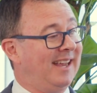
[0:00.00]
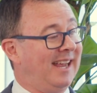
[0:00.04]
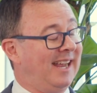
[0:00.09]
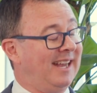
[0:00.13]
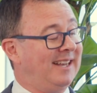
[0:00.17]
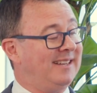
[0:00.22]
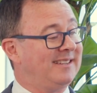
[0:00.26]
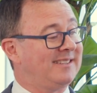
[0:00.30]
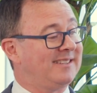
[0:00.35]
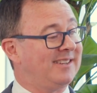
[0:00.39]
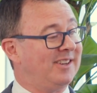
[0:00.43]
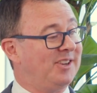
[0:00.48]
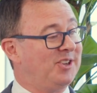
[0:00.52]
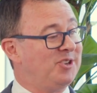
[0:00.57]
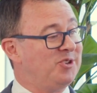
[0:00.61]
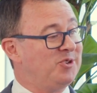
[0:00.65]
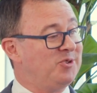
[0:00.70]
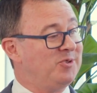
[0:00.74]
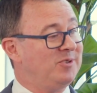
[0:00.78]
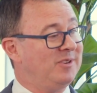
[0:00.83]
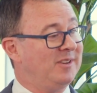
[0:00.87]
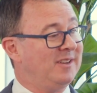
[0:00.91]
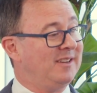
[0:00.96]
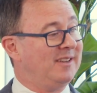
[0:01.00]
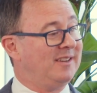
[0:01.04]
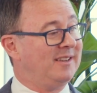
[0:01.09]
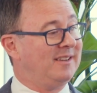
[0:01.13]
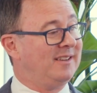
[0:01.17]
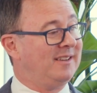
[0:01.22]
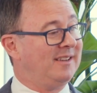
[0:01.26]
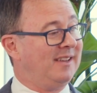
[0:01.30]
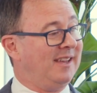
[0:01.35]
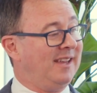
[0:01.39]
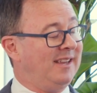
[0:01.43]
And so
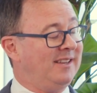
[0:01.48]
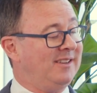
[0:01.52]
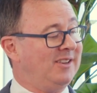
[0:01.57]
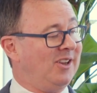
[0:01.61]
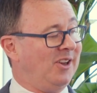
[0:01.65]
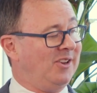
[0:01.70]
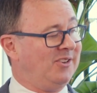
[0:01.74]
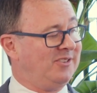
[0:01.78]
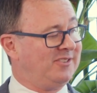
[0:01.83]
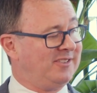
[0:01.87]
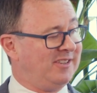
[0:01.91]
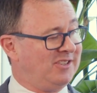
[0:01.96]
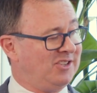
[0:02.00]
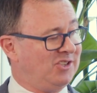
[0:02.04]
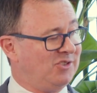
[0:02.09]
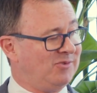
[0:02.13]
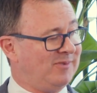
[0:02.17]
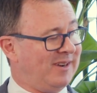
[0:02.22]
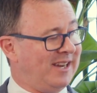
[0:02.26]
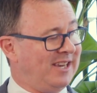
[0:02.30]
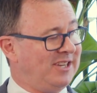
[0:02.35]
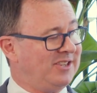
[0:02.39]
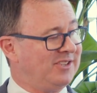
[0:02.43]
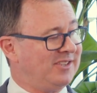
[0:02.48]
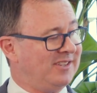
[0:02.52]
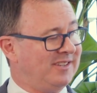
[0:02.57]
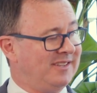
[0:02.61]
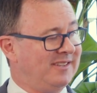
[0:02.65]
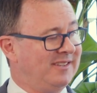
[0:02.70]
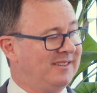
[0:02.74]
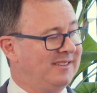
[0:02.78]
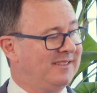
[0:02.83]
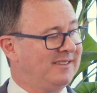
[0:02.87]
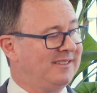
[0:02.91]
in those
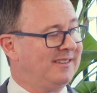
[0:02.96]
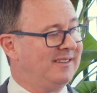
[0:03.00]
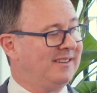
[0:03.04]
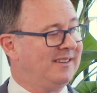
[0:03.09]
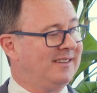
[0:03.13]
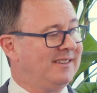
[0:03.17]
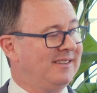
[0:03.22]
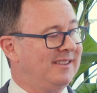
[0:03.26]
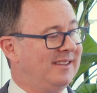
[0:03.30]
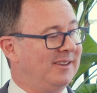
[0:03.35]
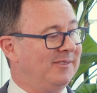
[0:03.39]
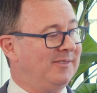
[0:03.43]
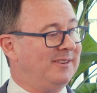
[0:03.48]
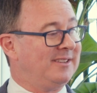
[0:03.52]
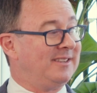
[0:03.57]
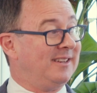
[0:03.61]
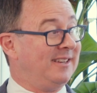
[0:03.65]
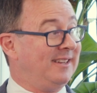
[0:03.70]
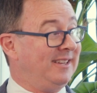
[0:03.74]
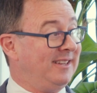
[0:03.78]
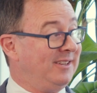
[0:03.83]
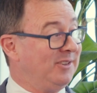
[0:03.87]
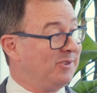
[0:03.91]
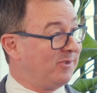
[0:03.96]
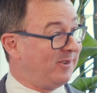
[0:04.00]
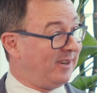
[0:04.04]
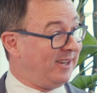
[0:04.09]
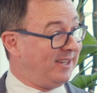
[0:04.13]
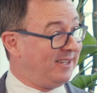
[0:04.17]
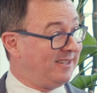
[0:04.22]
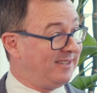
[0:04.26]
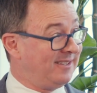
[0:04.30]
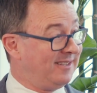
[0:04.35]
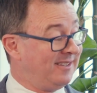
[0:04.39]
situations, there is an
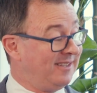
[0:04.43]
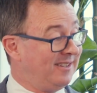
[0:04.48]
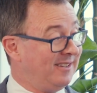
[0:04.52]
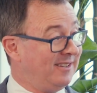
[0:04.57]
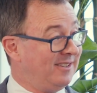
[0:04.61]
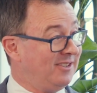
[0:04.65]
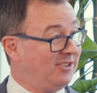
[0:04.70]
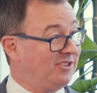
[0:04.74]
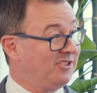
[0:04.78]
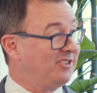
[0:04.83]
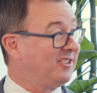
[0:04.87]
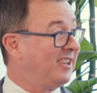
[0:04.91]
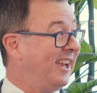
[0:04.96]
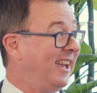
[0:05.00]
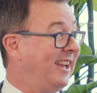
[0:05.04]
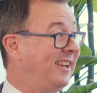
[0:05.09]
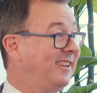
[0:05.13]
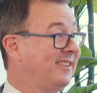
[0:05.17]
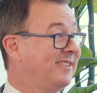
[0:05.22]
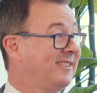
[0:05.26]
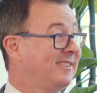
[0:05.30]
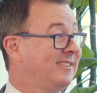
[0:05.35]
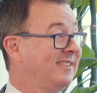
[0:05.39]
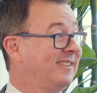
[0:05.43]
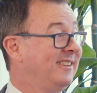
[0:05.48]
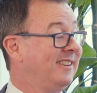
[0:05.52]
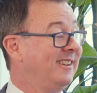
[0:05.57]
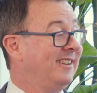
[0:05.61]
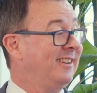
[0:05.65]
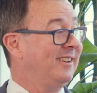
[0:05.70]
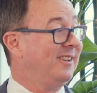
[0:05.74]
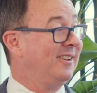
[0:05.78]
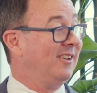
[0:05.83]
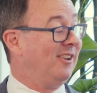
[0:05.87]
increased chance
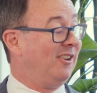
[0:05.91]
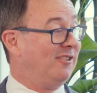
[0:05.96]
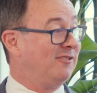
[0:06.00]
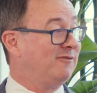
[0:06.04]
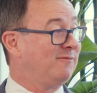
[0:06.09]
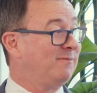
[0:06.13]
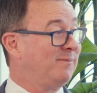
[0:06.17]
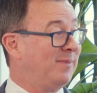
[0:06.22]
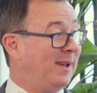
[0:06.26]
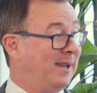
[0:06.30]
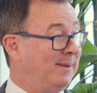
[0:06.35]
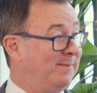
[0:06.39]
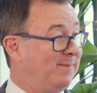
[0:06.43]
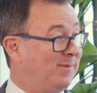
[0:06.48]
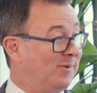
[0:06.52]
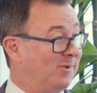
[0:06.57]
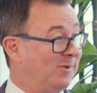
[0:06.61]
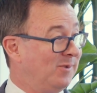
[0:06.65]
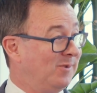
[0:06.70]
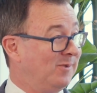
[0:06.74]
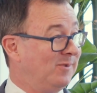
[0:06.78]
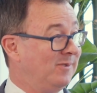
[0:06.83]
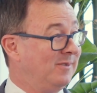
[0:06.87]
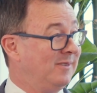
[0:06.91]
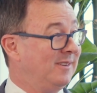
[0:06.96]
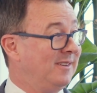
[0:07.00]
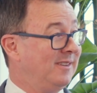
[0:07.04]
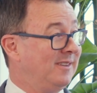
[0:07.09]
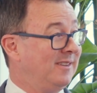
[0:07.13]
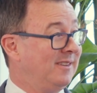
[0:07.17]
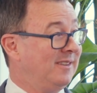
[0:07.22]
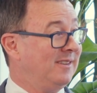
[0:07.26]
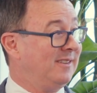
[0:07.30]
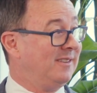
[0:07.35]
of people,
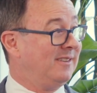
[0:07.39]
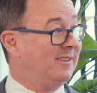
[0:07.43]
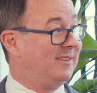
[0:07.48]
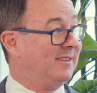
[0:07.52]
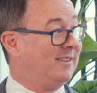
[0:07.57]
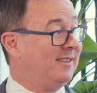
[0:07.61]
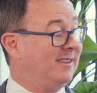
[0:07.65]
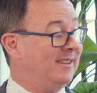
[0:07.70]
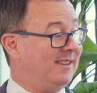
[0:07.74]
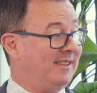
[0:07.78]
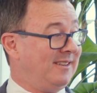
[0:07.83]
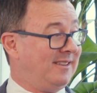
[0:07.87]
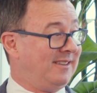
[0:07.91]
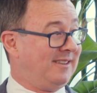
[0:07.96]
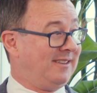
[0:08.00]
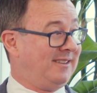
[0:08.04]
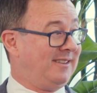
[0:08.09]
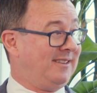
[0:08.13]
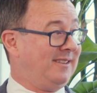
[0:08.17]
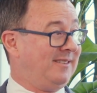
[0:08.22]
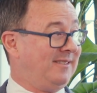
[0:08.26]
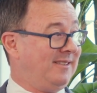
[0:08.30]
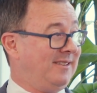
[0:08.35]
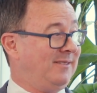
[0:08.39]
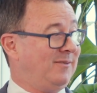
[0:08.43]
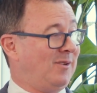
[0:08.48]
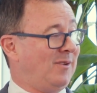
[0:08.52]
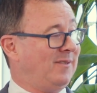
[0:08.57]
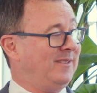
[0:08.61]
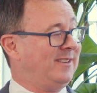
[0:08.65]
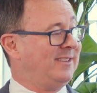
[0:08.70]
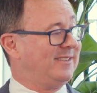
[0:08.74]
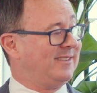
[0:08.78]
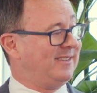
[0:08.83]
they've
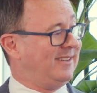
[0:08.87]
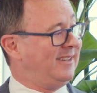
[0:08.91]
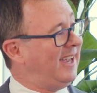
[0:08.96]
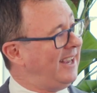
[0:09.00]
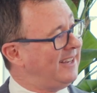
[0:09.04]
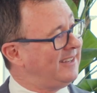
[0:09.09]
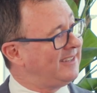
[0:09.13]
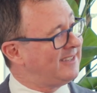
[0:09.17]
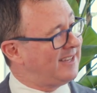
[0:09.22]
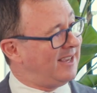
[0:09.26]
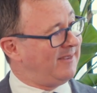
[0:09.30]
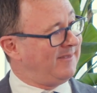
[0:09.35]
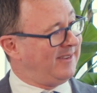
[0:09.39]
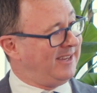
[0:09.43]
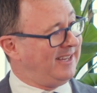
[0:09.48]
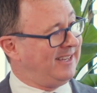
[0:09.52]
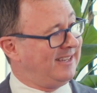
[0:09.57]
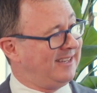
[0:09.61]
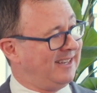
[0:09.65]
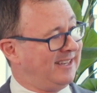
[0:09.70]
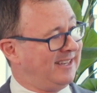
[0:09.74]
obviously had something